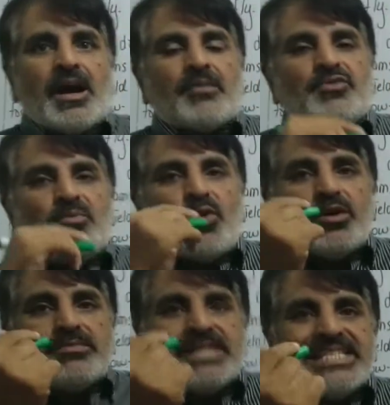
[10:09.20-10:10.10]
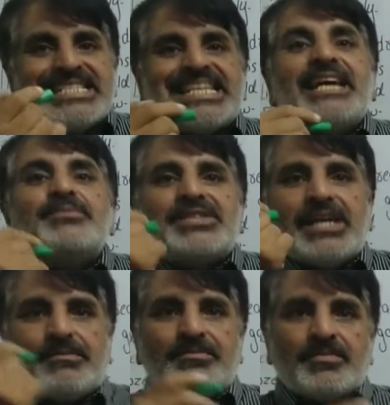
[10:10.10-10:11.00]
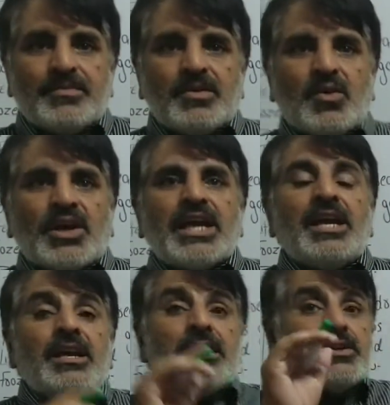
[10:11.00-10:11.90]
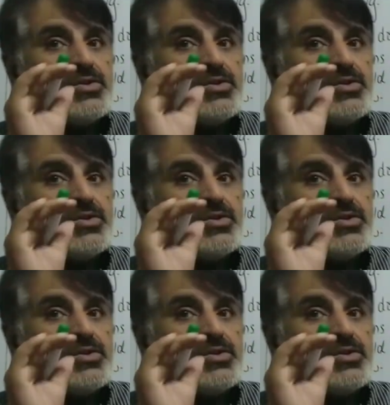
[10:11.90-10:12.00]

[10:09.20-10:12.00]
Of the poem is same. Okay,